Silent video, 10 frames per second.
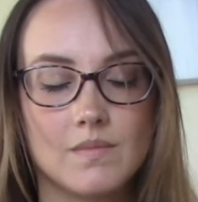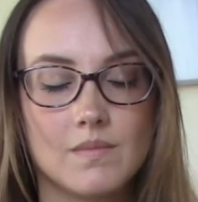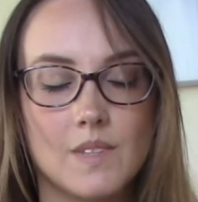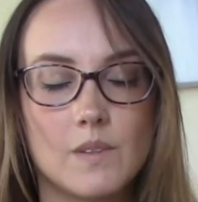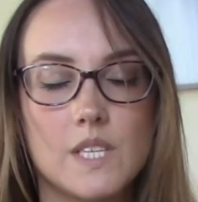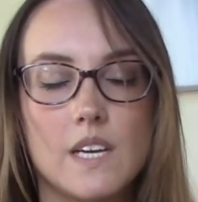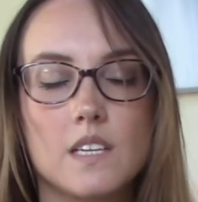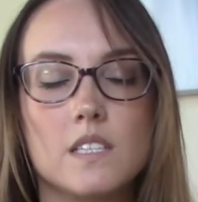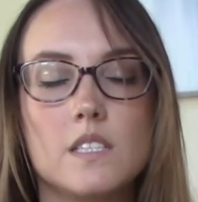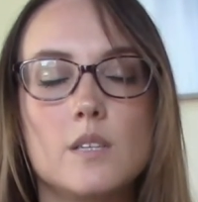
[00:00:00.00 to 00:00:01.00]
Now take a
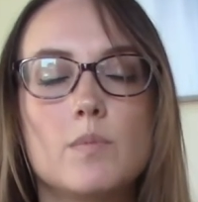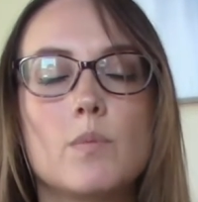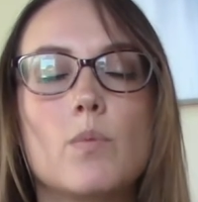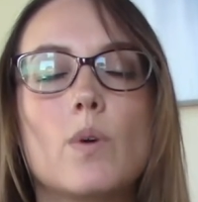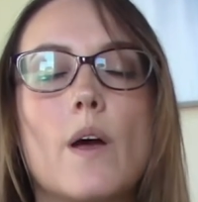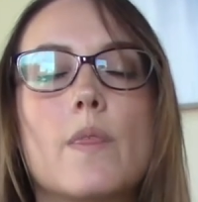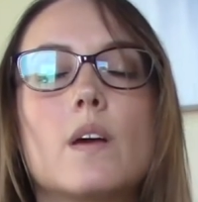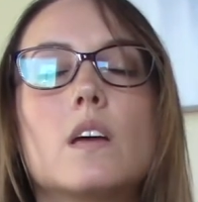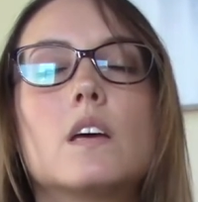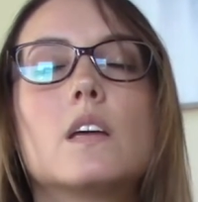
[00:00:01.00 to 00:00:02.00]
deep breath
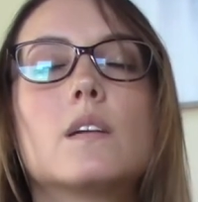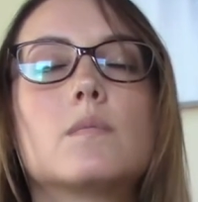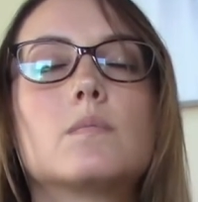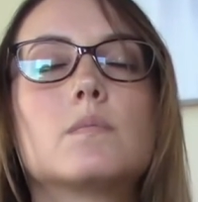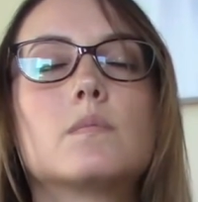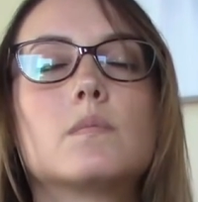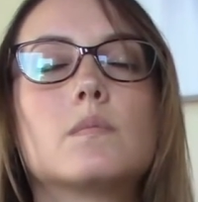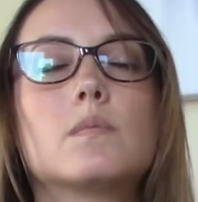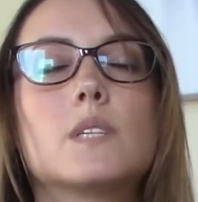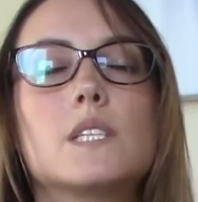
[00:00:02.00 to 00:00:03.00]
in,
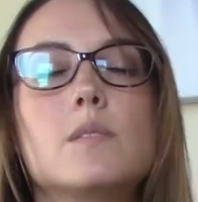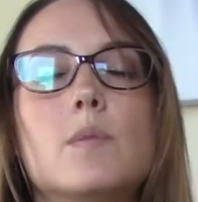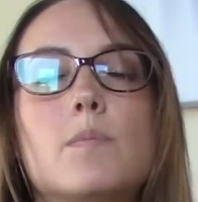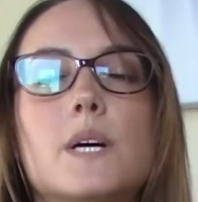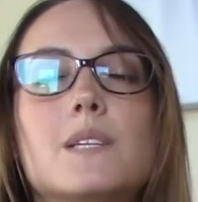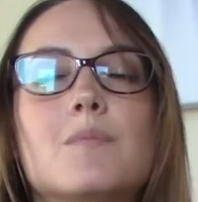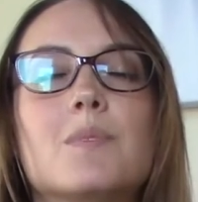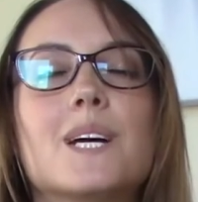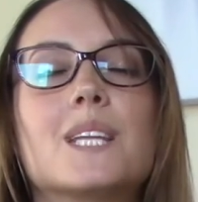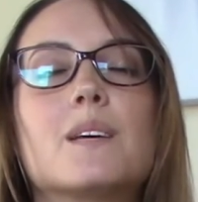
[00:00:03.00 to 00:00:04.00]
deep abundant
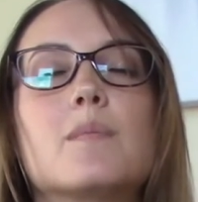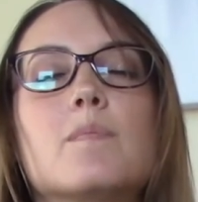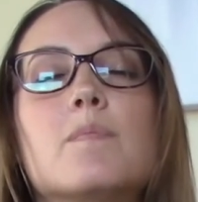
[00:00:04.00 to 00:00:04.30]
breath in.